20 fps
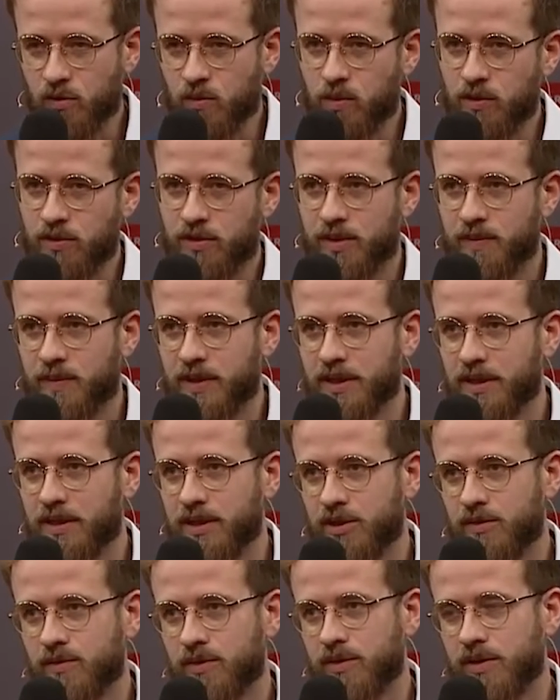
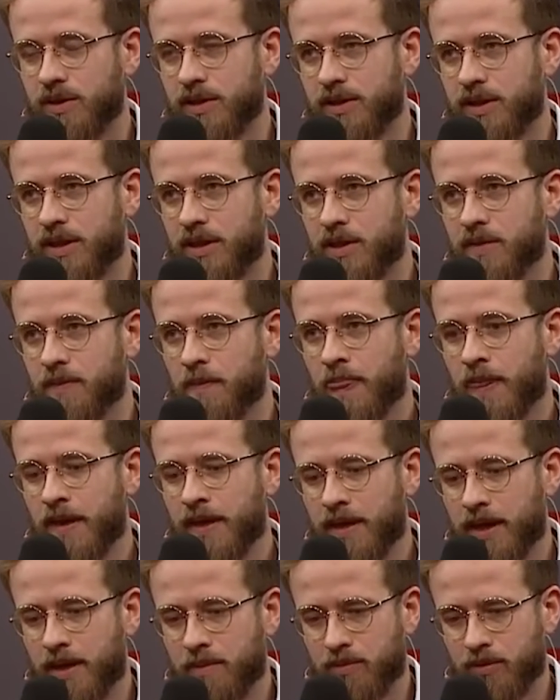possibilities for research
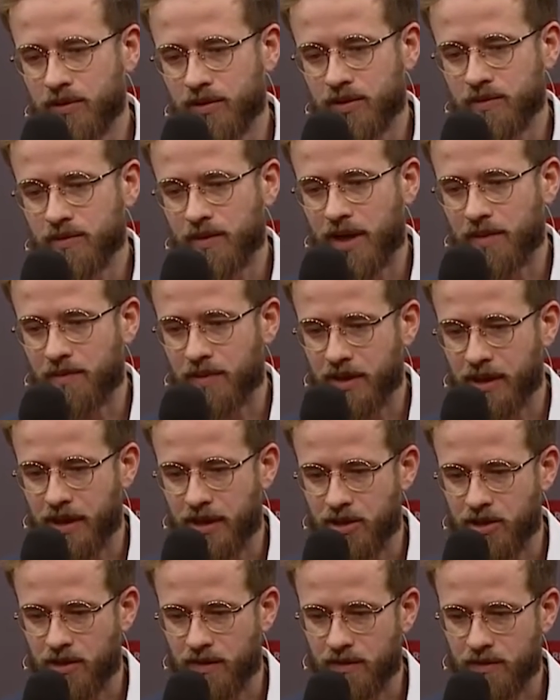and possible
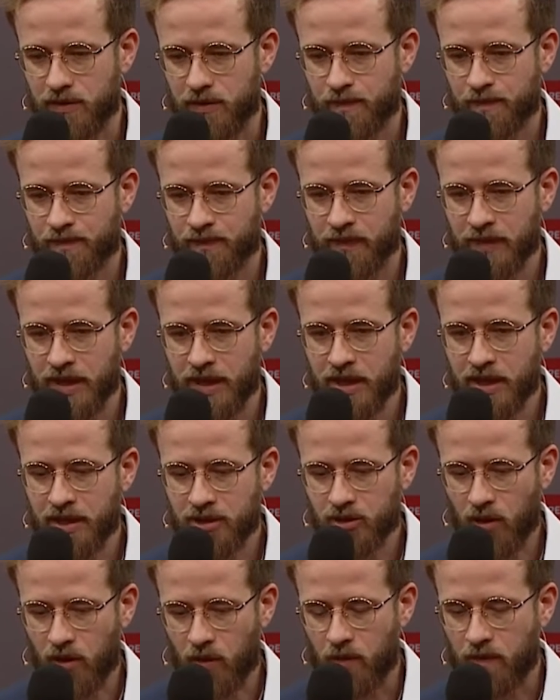applications.
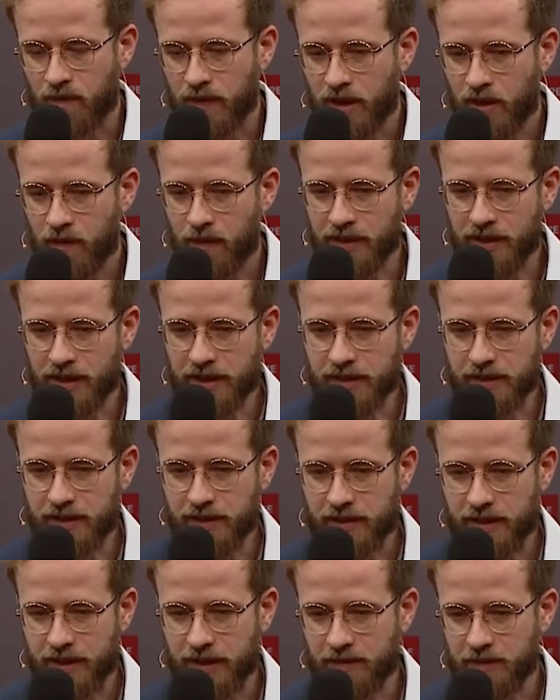So with this,
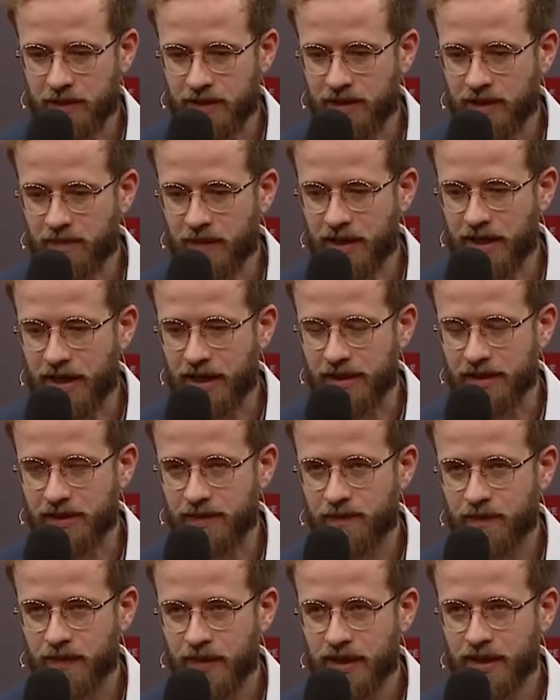let me summarize
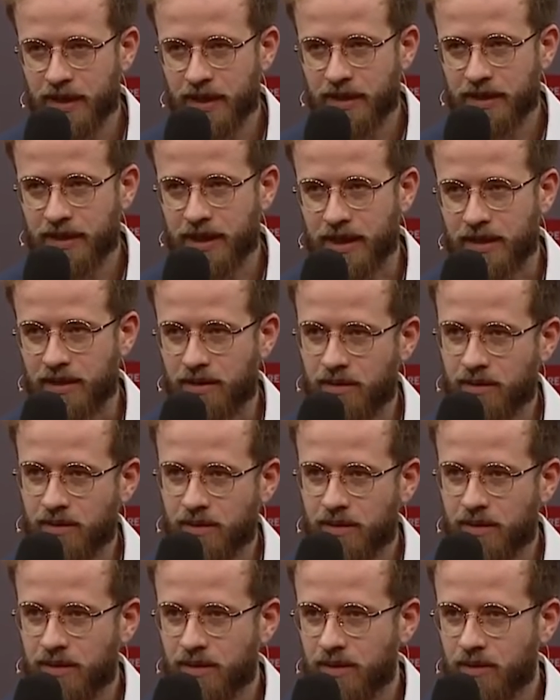that
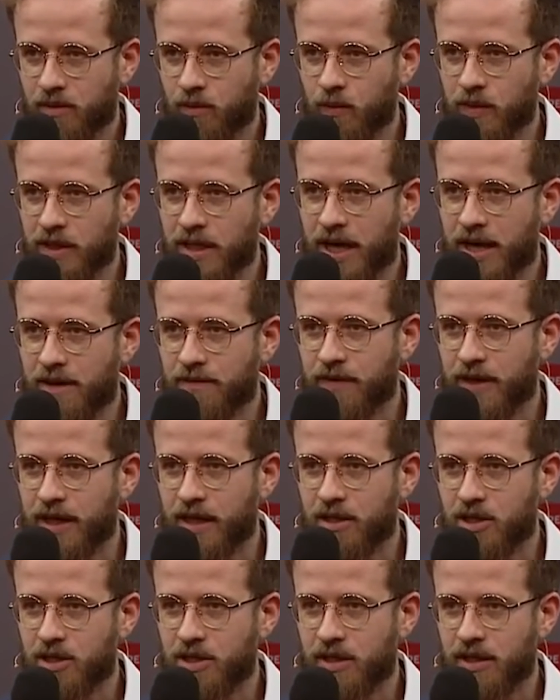we have
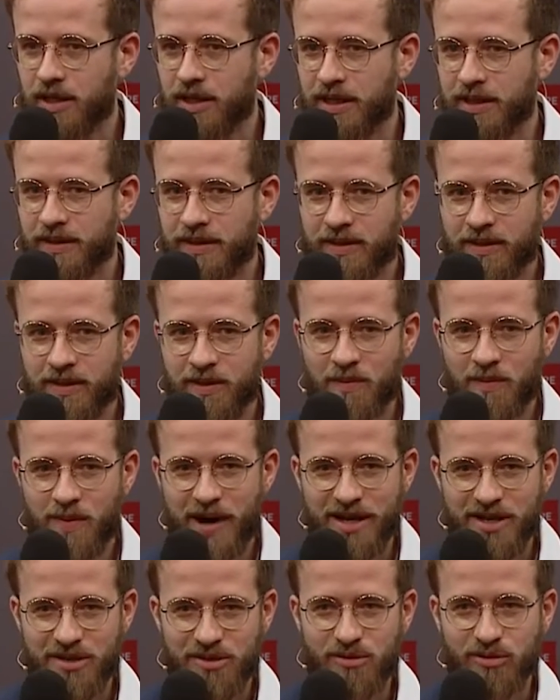actually,
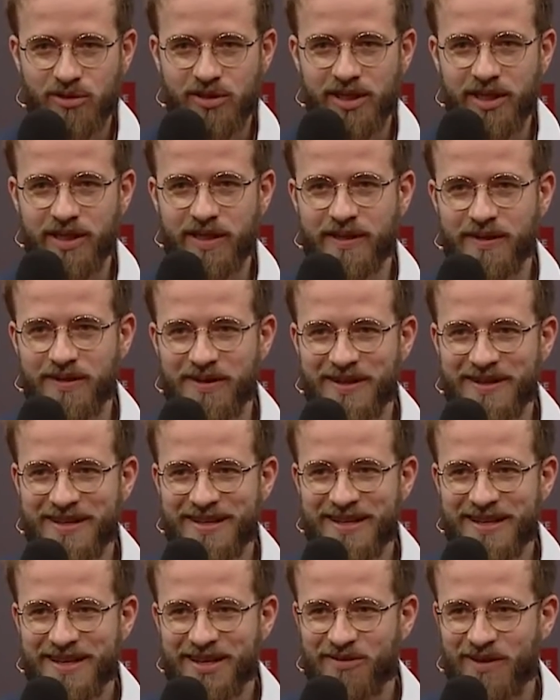by using
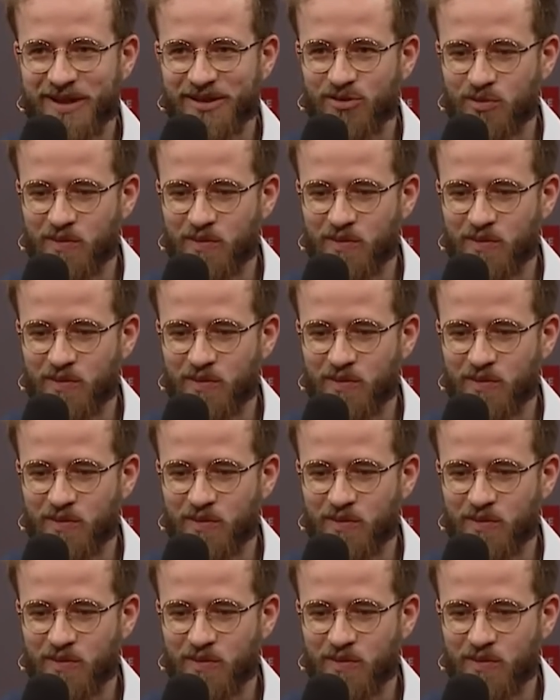quantum